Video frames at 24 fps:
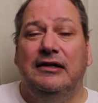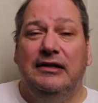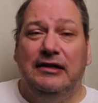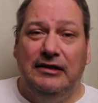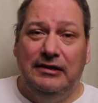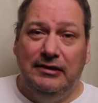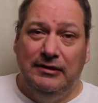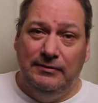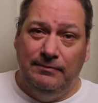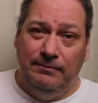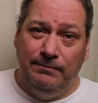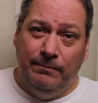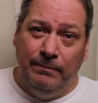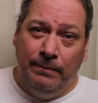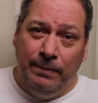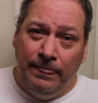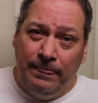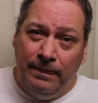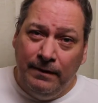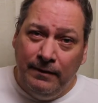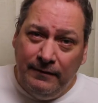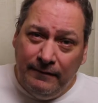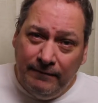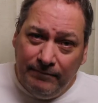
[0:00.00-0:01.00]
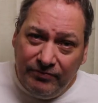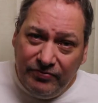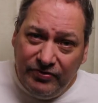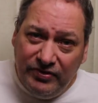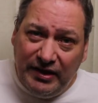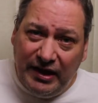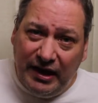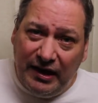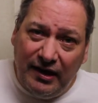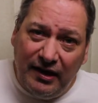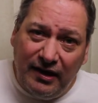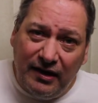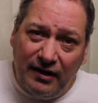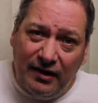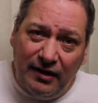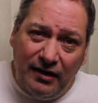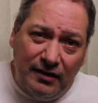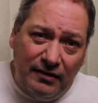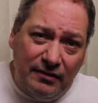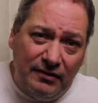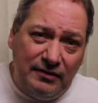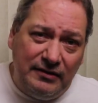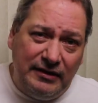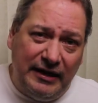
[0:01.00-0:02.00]
Um, there,
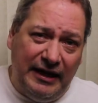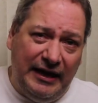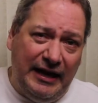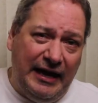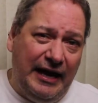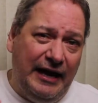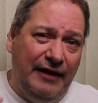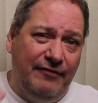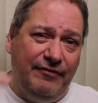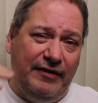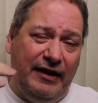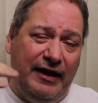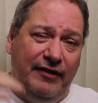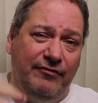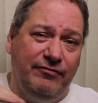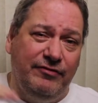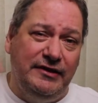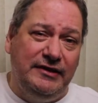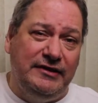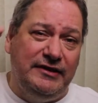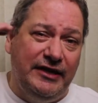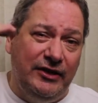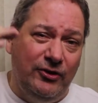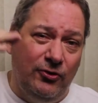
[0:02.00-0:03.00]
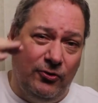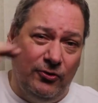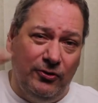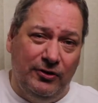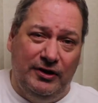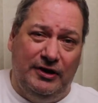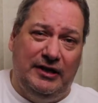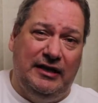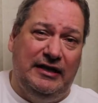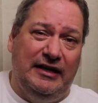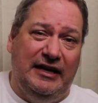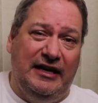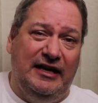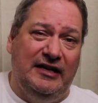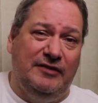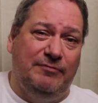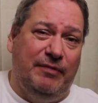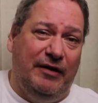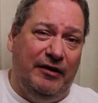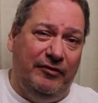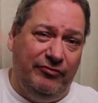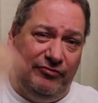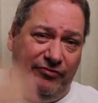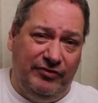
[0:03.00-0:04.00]
they have everything organized
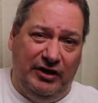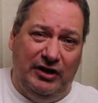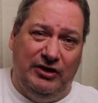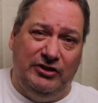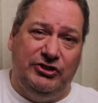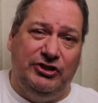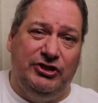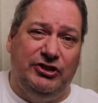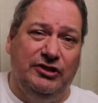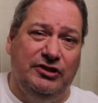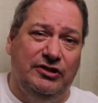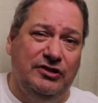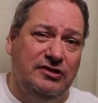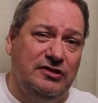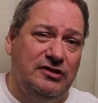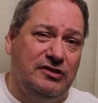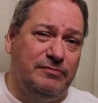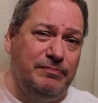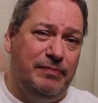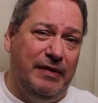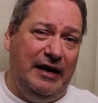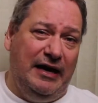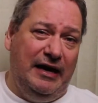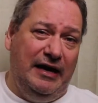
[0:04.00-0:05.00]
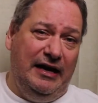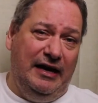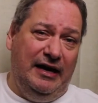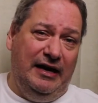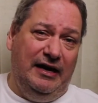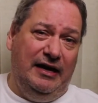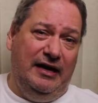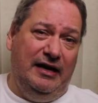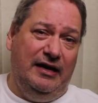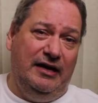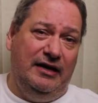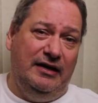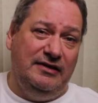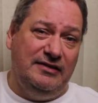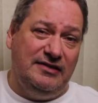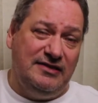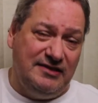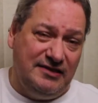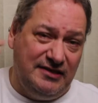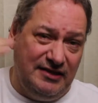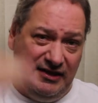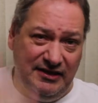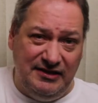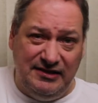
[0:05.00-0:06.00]
by functions, by
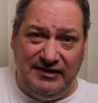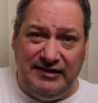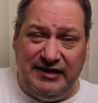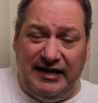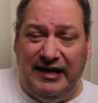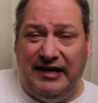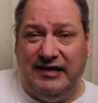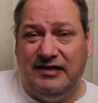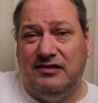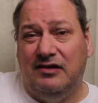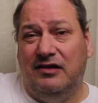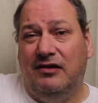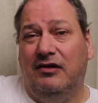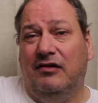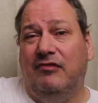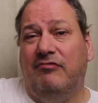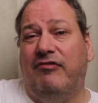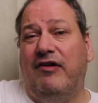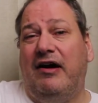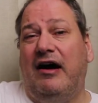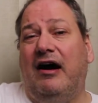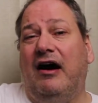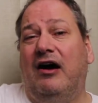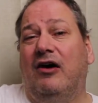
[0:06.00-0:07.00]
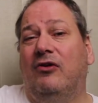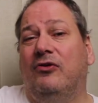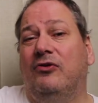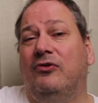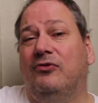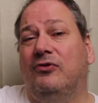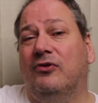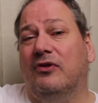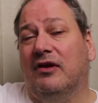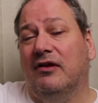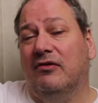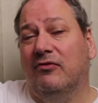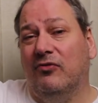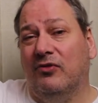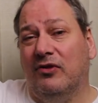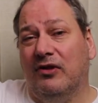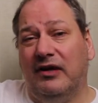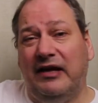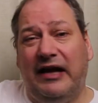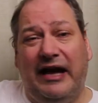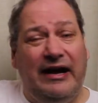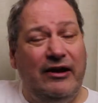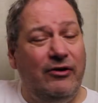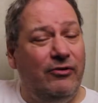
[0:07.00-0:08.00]
syntax of how
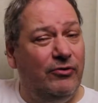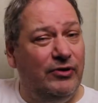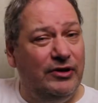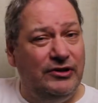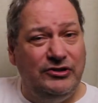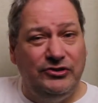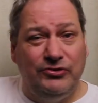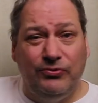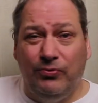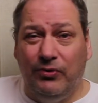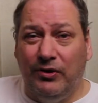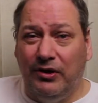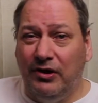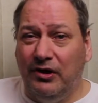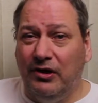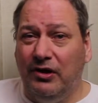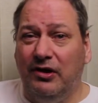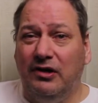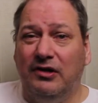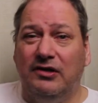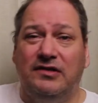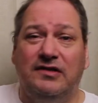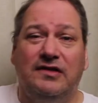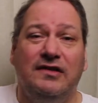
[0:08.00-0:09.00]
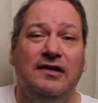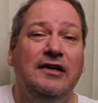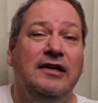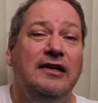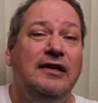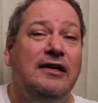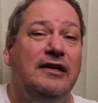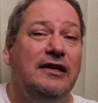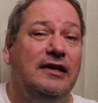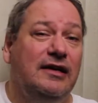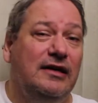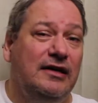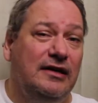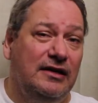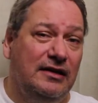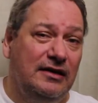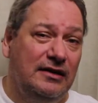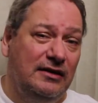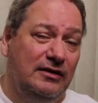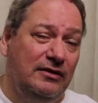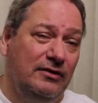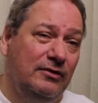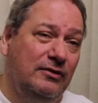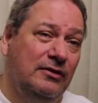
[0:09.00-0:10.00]
language works,
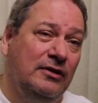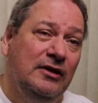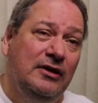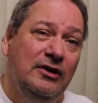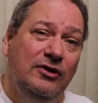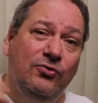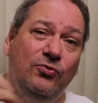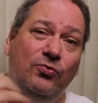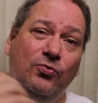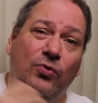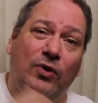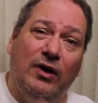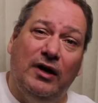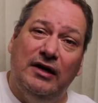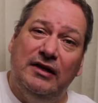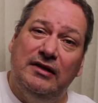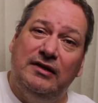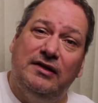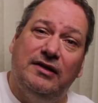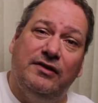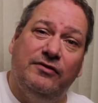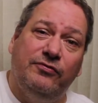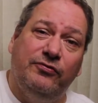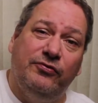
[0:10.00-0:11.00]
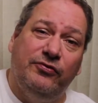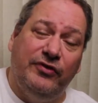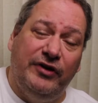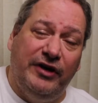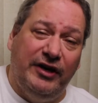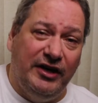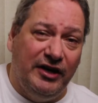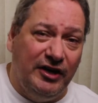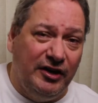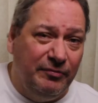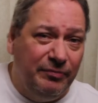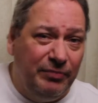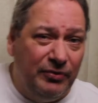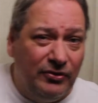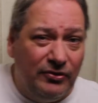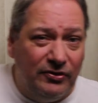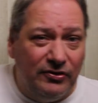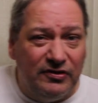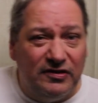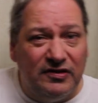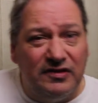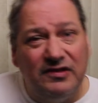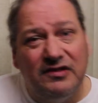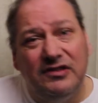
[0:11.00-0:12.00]
uh, what
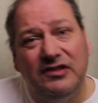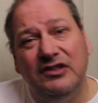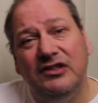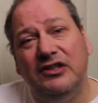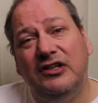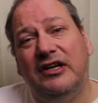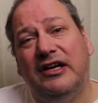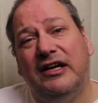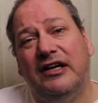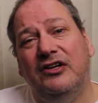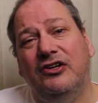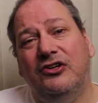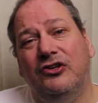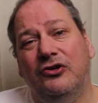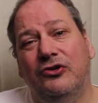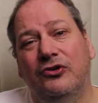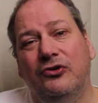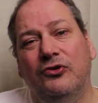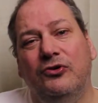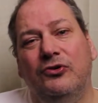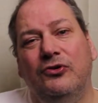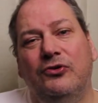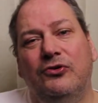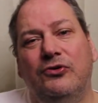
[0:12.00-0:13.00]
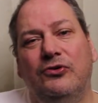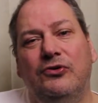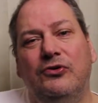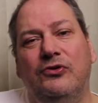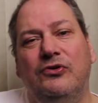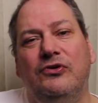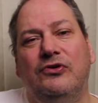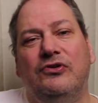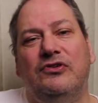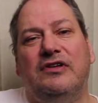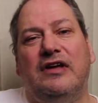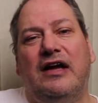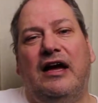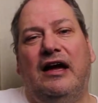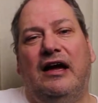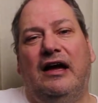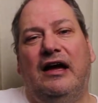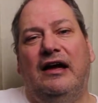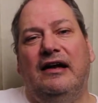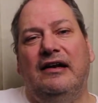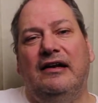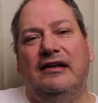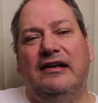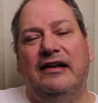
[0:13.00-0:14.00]
variables you can use,
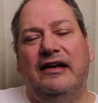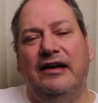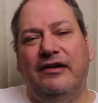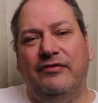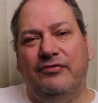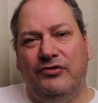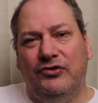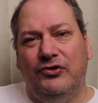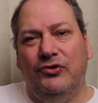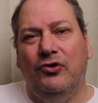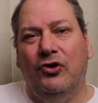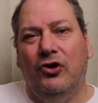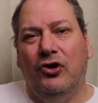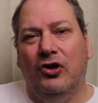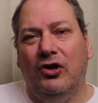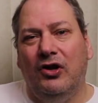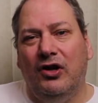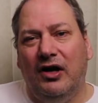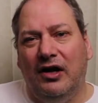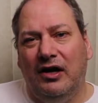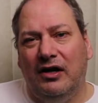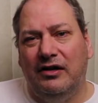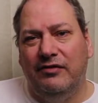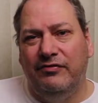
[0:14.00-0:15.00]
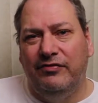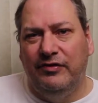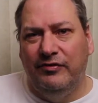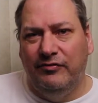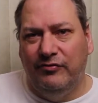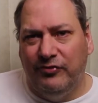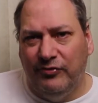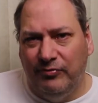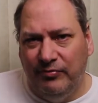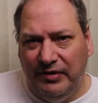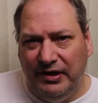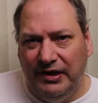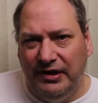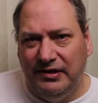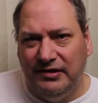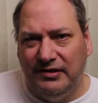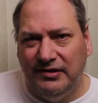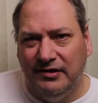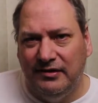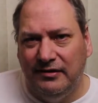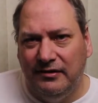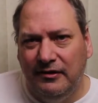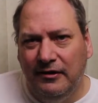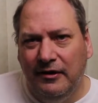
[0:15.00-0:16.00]
and it gives you a lot of
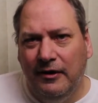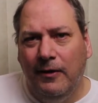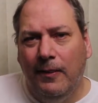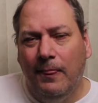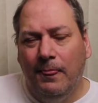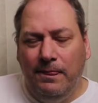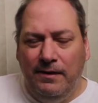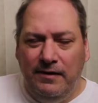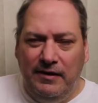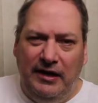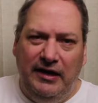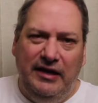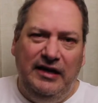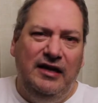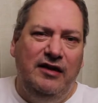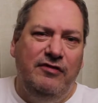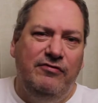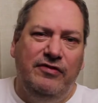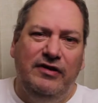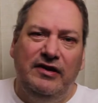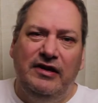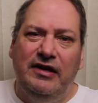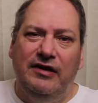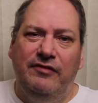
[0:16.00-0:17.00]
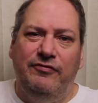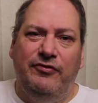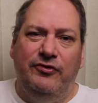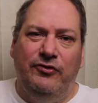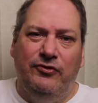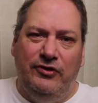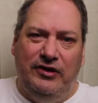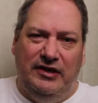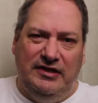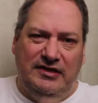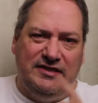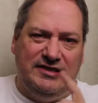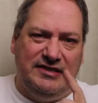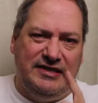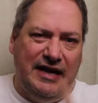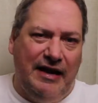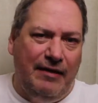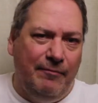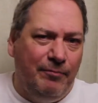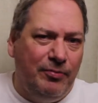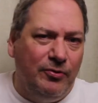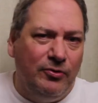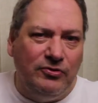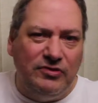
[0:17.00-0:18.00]
information. They even give you
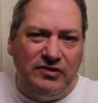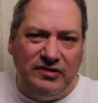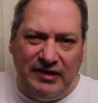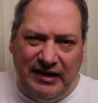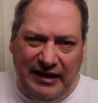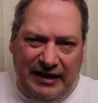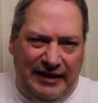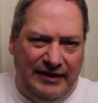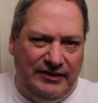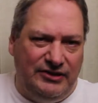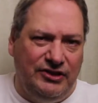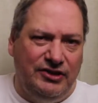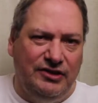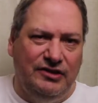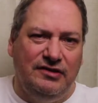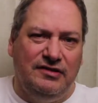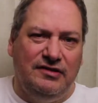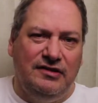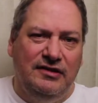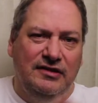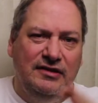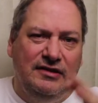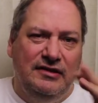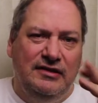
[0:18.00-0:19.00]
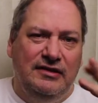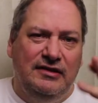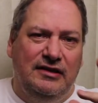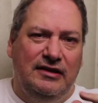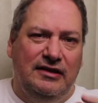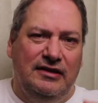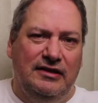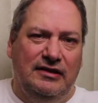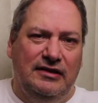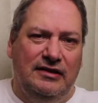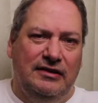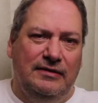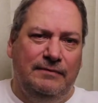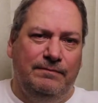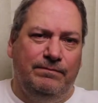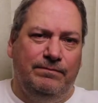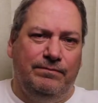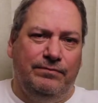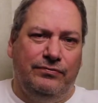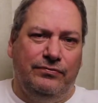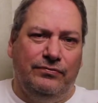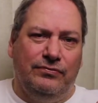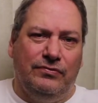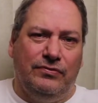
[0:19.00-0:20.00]
example sketches
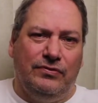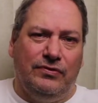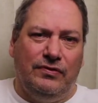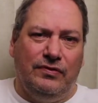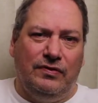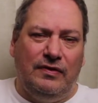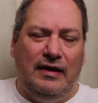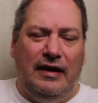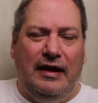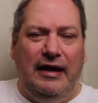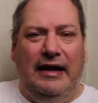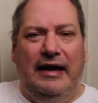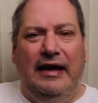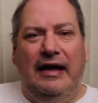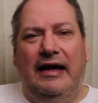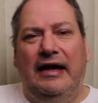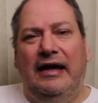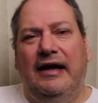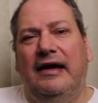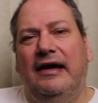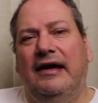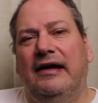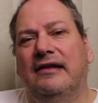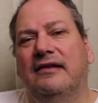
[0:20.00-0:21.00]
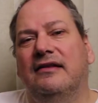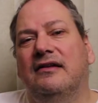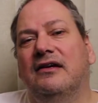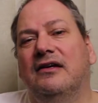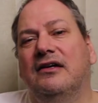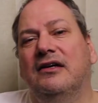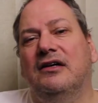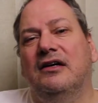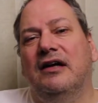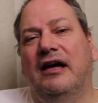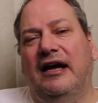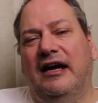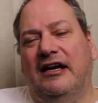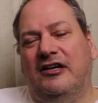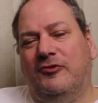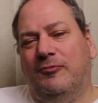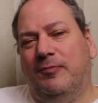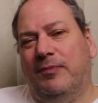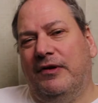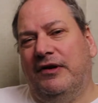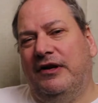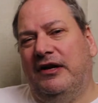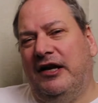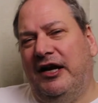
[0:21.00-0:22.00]
um, and
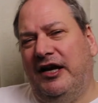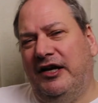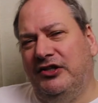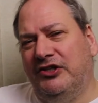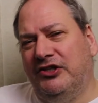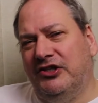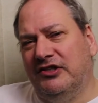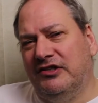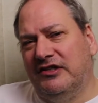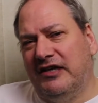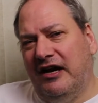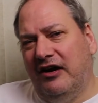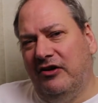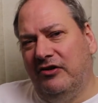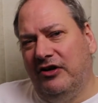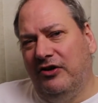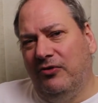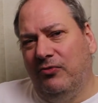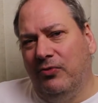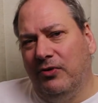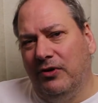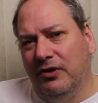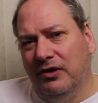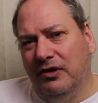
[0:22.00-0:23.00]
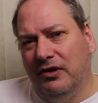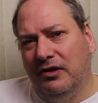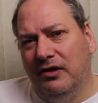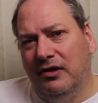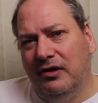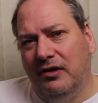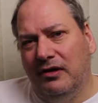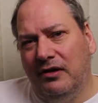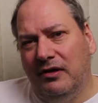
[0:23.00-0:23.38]
explanations how they work.